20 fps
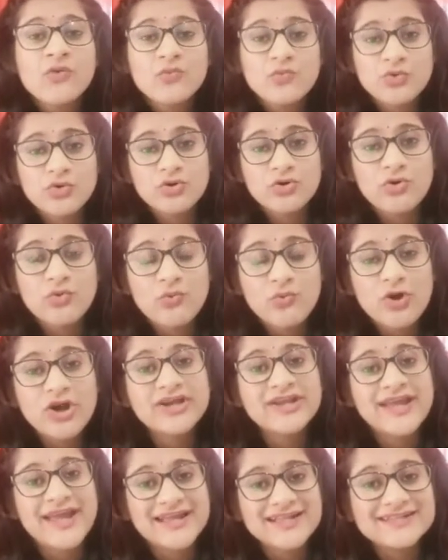you know
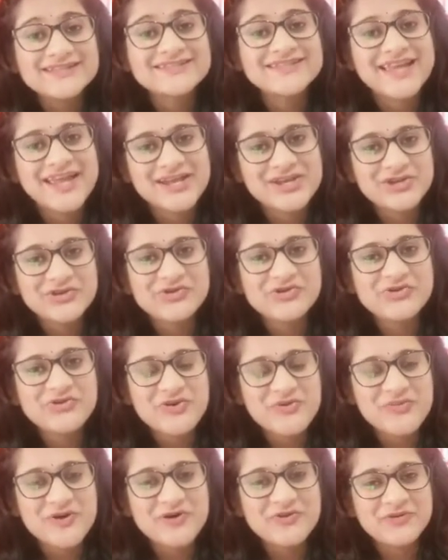what else can you do
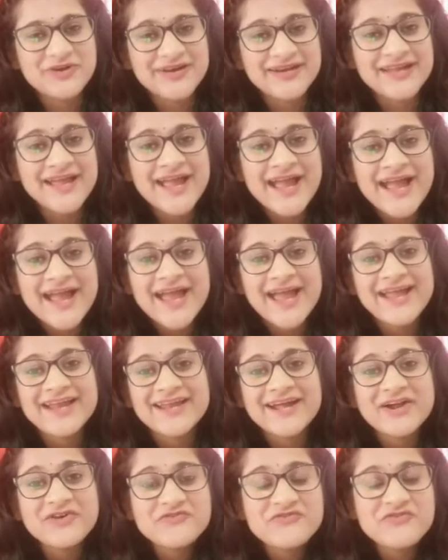about it and
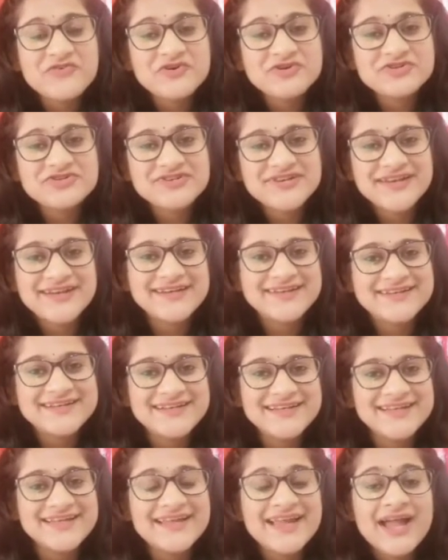
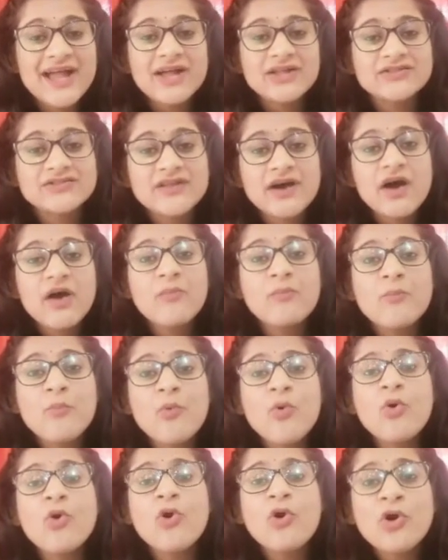unfortunately the
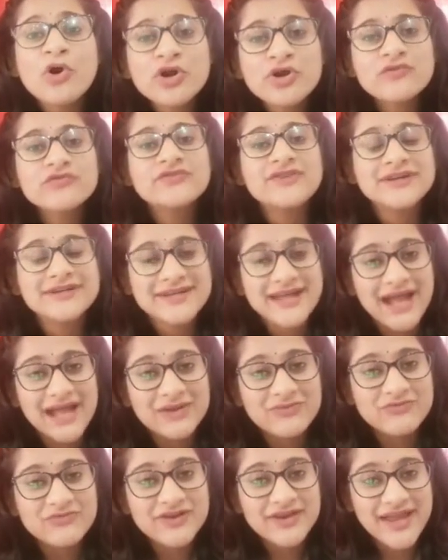more of the
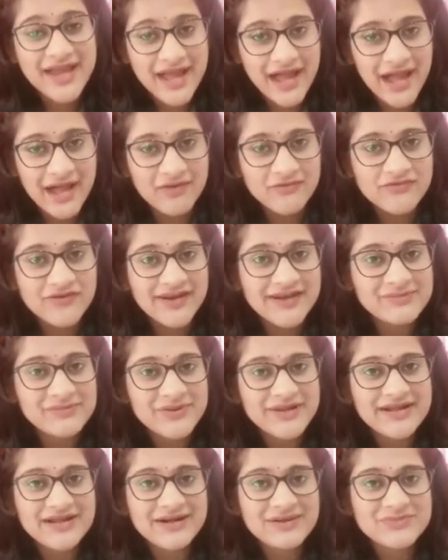time we have it
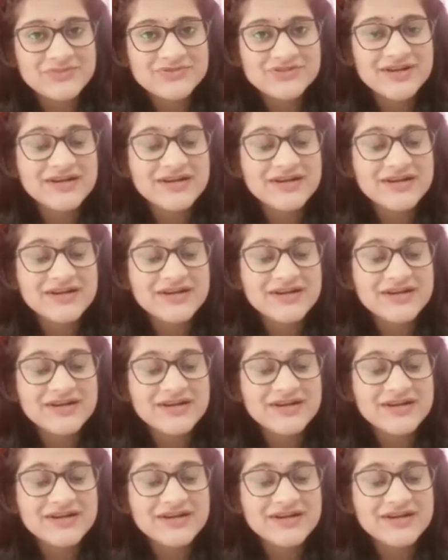becomes